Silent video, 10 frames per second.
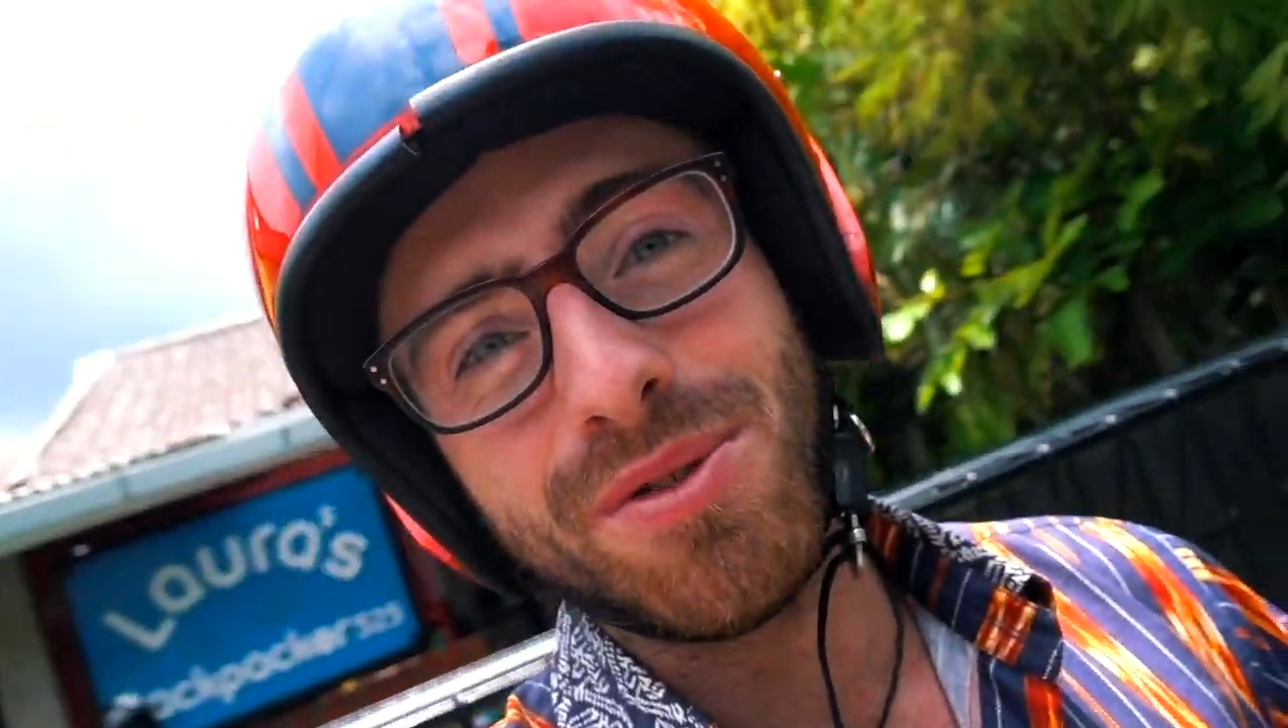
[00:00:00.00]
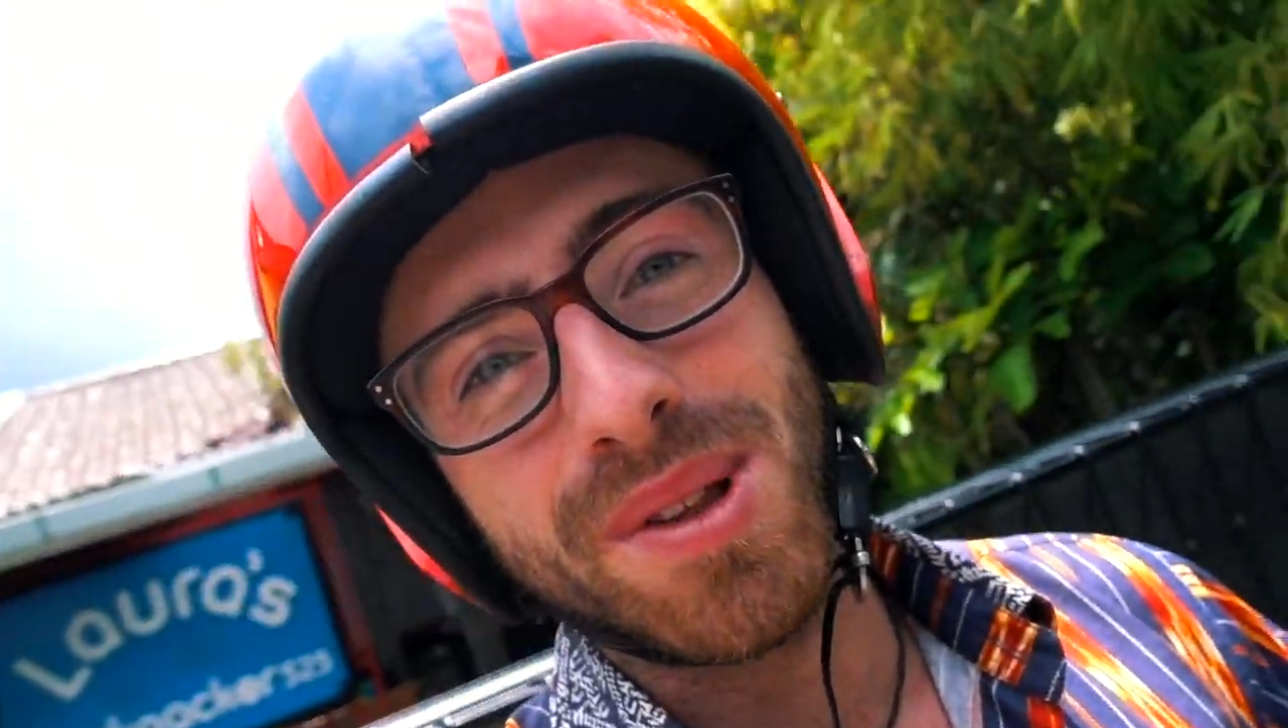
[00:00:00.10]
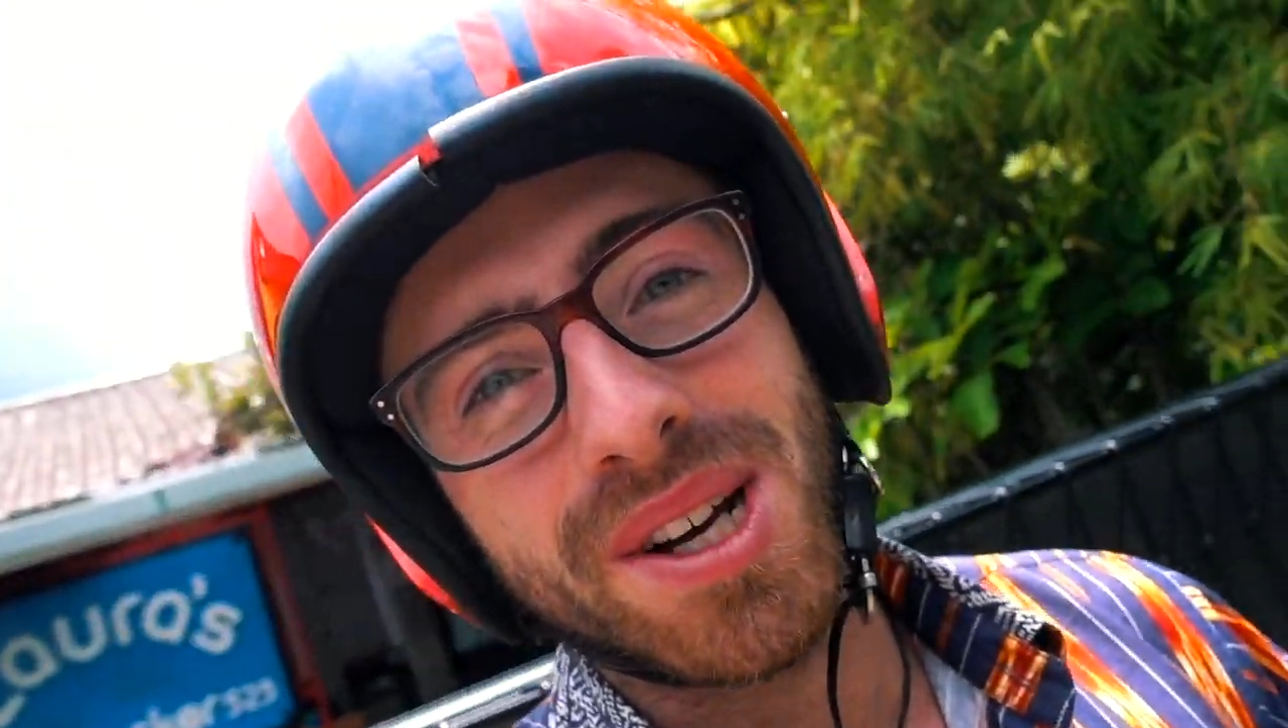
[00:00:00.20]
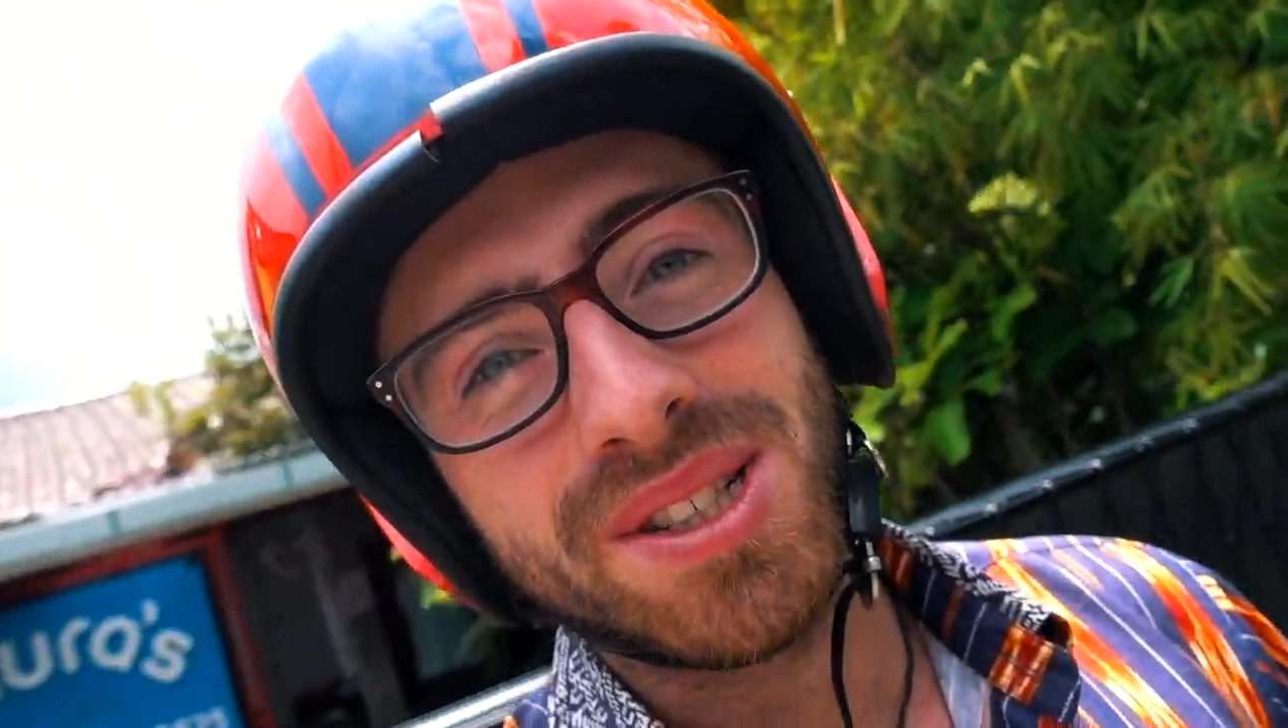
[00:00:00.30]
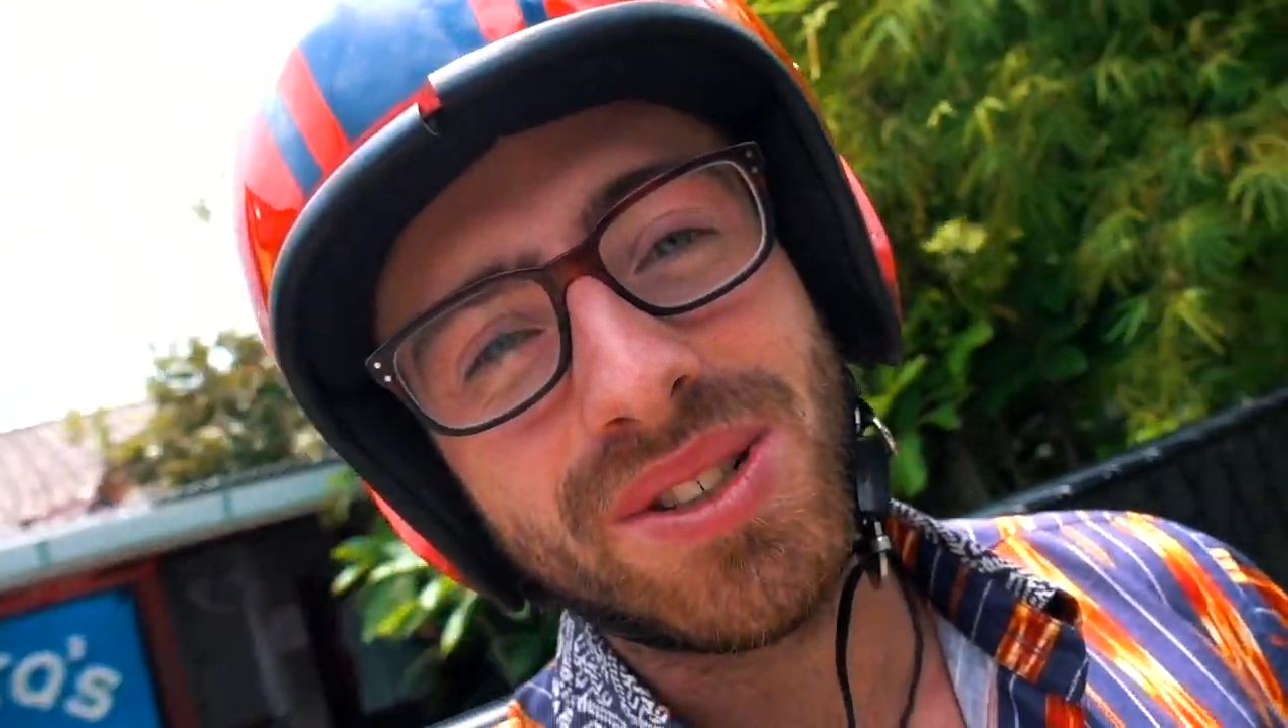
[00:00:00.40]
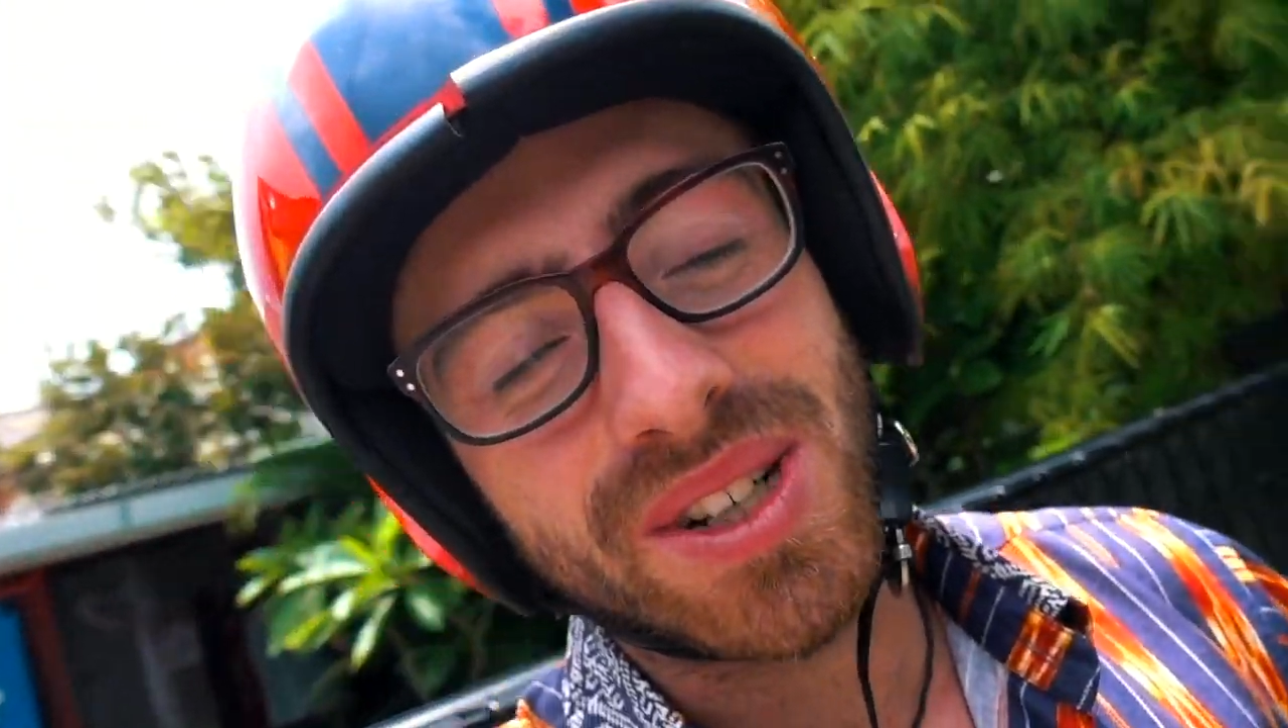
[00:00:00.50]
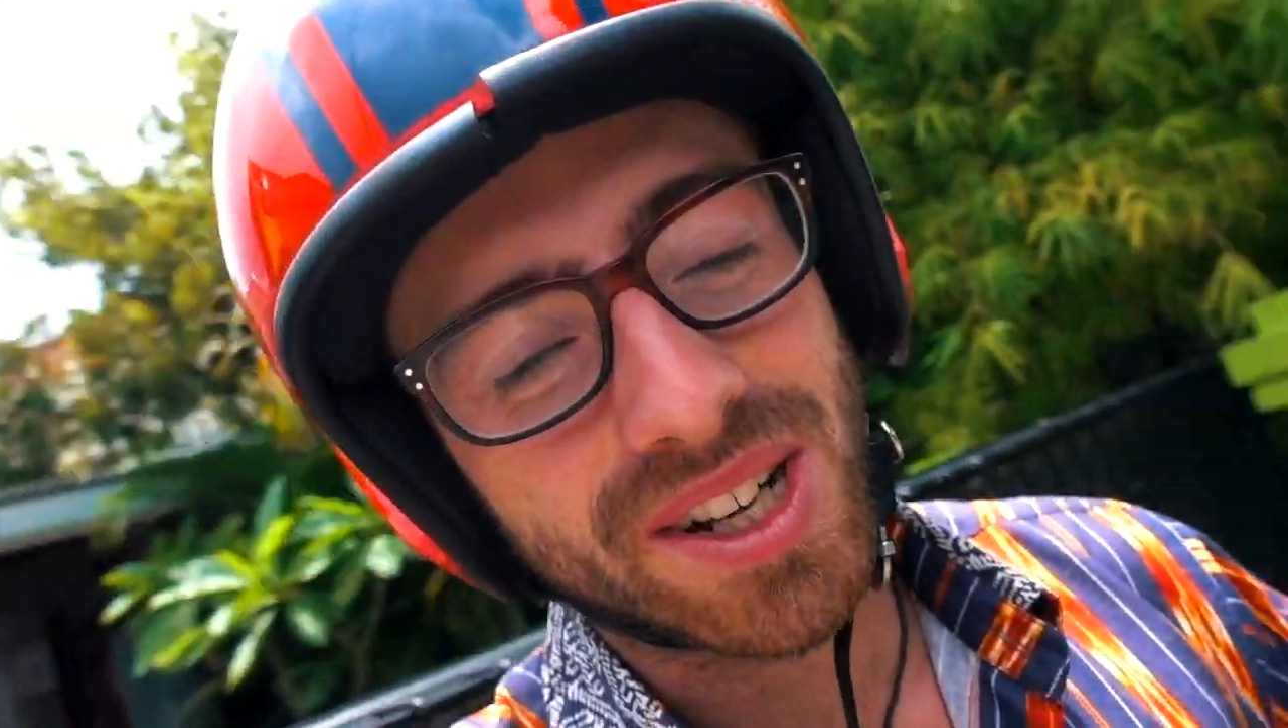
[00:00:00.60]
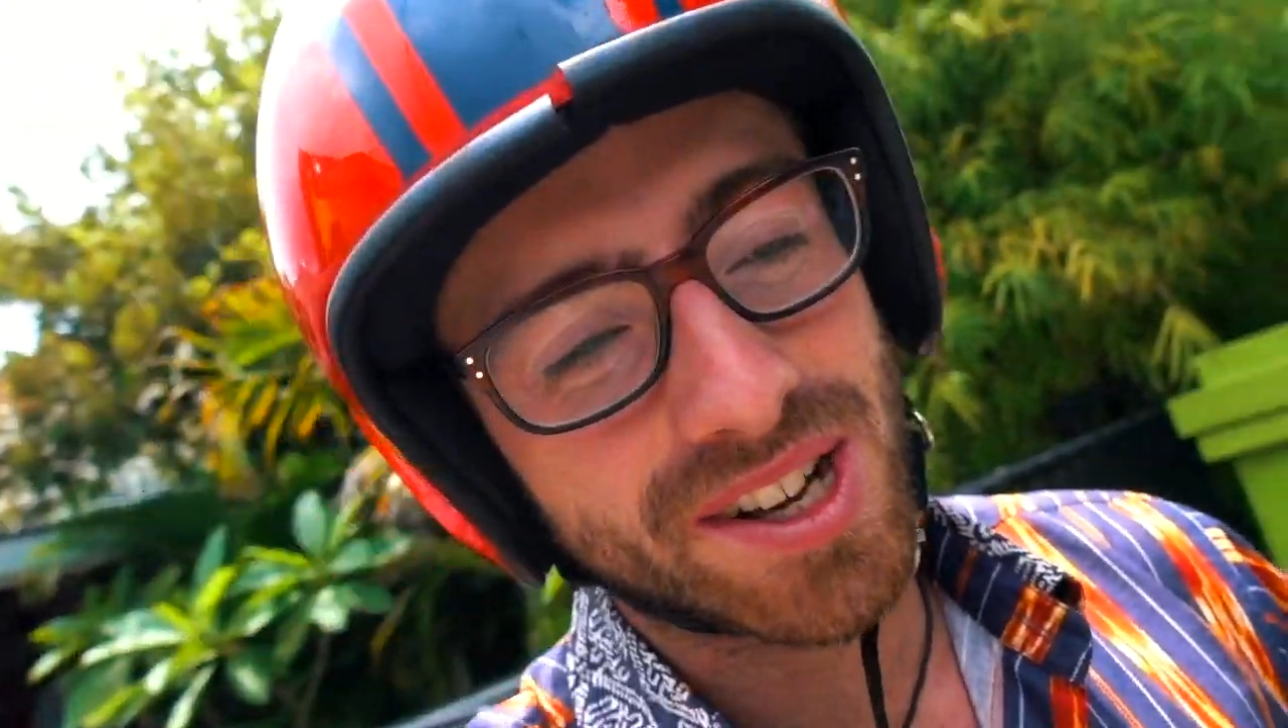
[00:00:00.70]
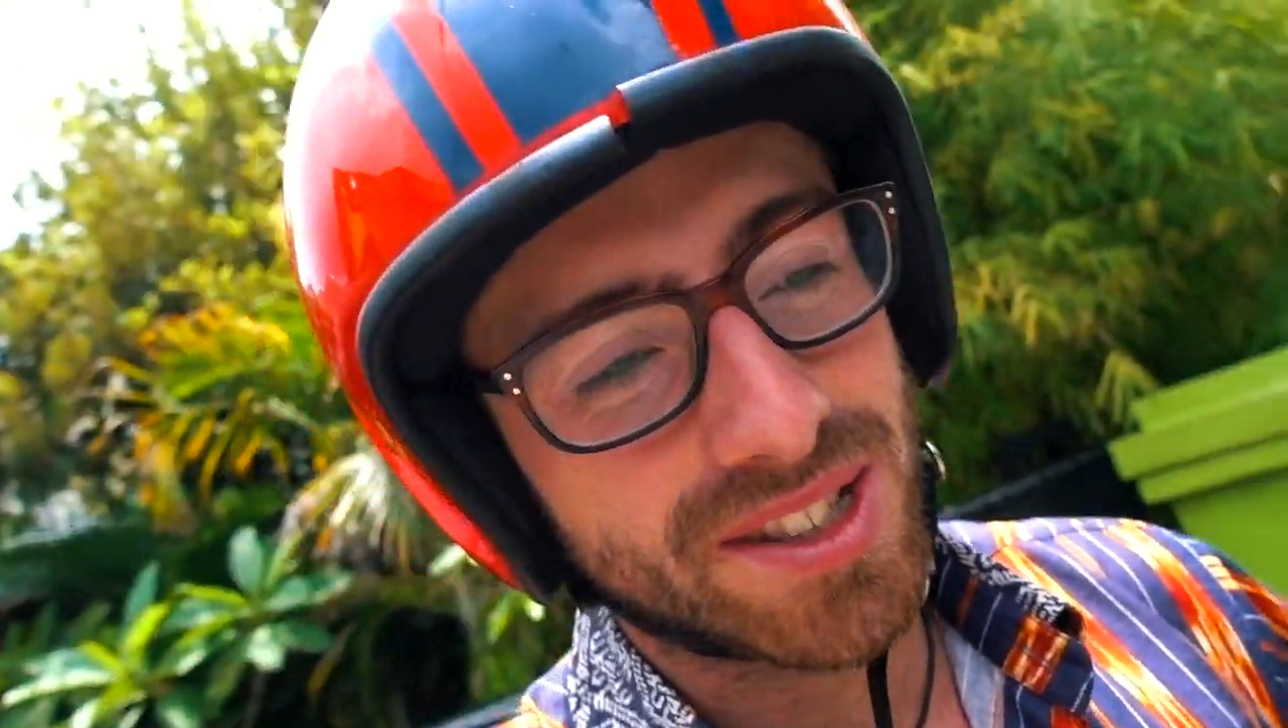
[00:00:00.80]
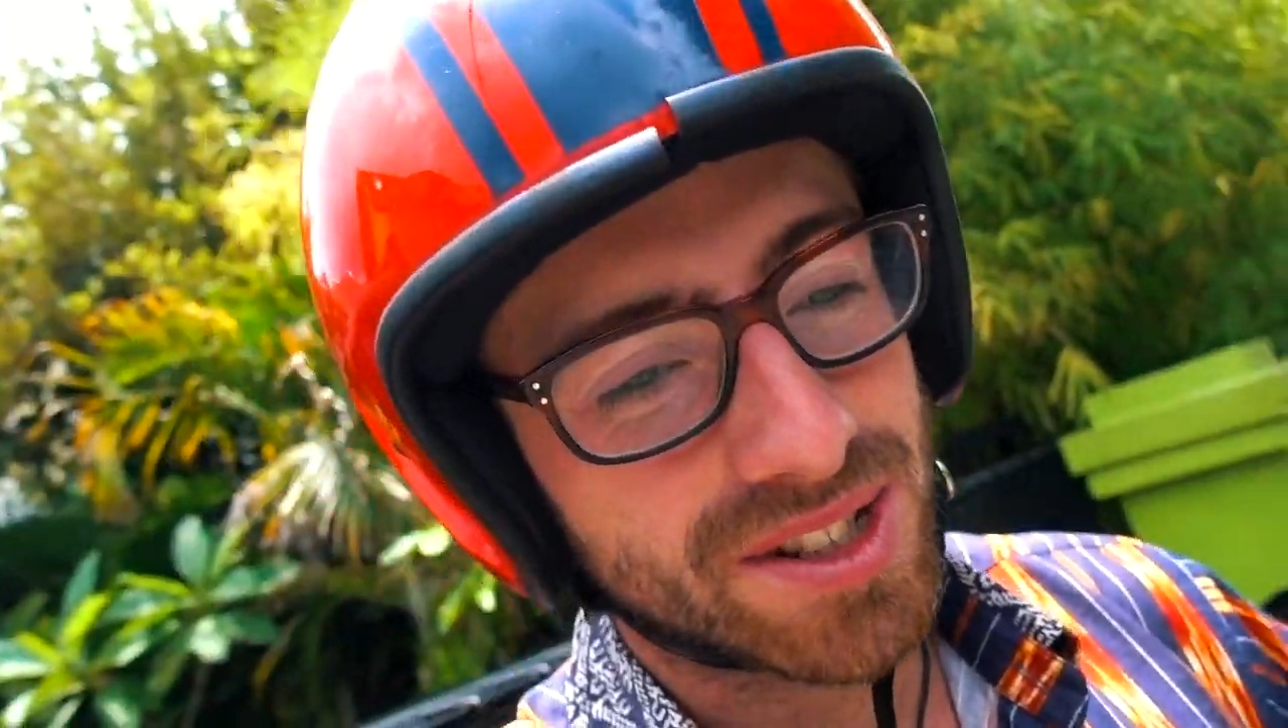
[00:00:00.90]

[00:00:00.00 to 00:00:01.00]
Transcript: from the hostel are going